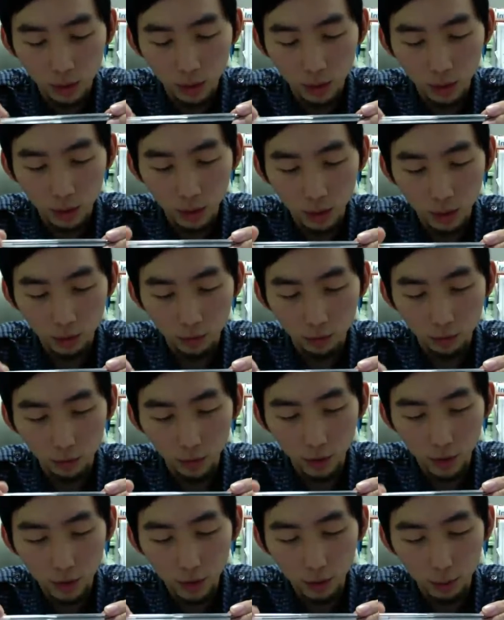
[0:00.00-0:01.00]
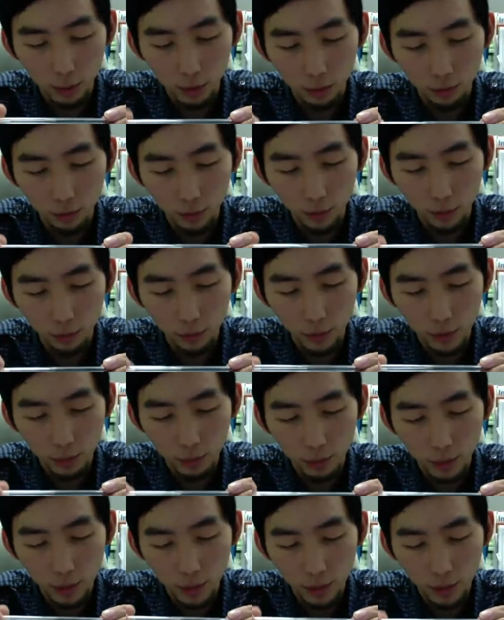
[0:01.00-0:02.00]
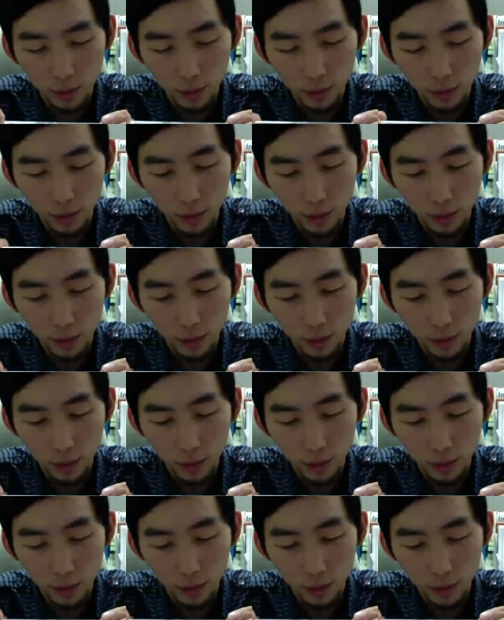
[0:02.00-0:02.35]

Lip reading: I've lost the word for it for some reason.